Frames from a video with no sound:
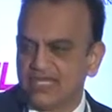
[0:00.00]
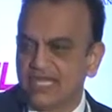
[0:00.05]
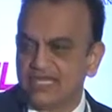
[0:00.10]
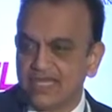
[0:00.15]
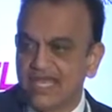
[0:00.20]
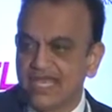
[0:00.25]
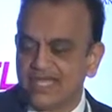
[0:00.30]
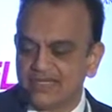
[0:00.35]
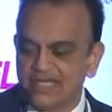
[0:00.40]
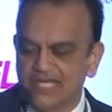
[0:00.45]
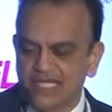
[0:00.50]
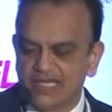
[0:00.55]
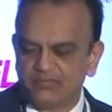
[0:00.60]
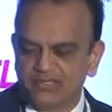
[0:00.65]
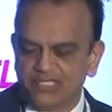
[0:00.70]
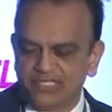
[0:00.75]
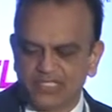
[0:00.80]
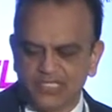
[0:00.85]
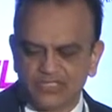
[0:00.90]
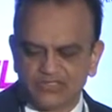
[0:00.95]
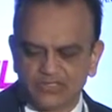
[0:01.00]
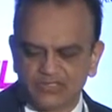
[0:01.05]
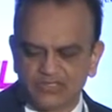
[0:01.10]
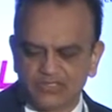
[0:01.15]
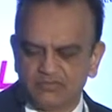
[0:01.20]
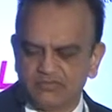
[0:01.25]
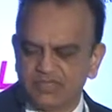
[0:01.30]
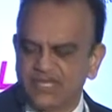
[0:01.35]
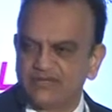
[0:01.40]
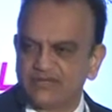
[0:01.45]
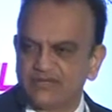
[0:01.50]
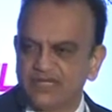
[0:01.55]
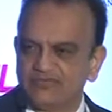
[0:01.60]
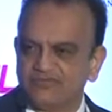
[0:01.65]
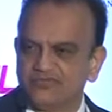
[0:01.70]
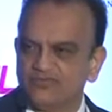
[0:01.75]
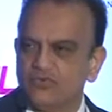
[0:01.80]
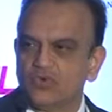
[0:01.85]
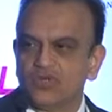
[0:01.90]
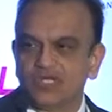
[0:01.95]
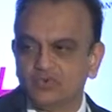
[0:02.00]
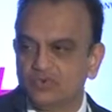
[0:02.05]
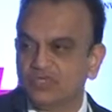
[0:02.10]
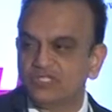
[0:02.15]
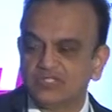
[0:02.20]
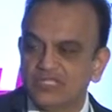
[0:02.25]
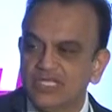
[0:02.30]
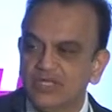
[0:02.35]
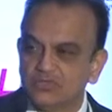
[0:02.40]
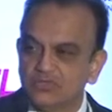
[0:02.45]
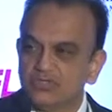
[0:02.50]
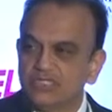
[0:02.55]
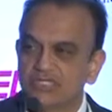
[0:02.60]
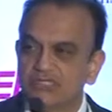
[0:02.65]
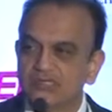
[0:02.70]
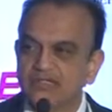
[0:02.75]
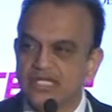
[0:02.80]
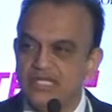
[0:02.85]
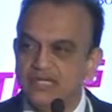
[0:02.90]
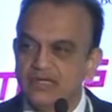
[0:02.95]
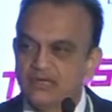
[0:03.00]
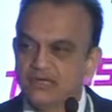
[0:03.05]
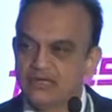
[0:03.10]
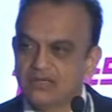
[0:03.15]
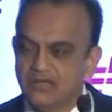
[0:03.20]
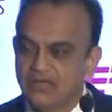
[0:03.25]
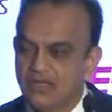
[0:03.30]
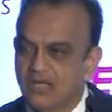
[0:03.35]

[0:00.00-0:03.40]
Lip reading: an ANDA application under paragraph 4 in which they have to declare